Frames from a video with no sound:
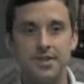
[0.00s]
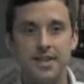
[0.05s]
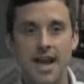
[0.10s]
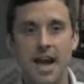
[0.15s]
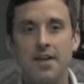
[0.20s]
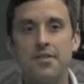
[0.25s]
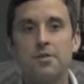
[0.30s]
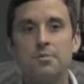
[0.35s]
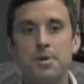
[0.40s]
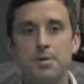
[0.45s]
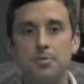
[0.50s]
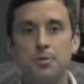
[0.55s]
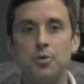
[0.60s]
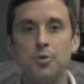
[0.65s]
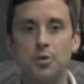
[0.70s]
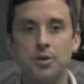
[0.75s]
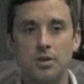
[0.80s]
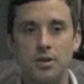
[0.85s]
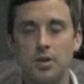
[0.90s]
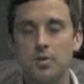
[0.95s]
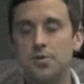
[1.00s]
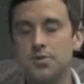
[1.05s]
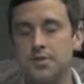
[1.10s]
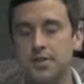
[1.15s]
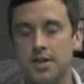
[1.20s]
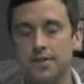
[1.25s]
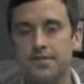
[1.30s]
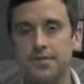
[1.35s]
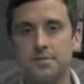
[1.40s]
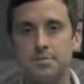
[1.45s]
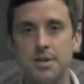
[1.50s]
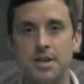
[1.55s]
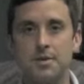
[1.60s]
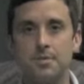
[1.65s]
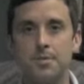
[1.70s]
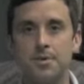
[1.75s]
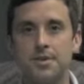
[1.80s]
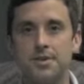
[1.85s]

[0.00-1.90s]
having people who are close enough to be able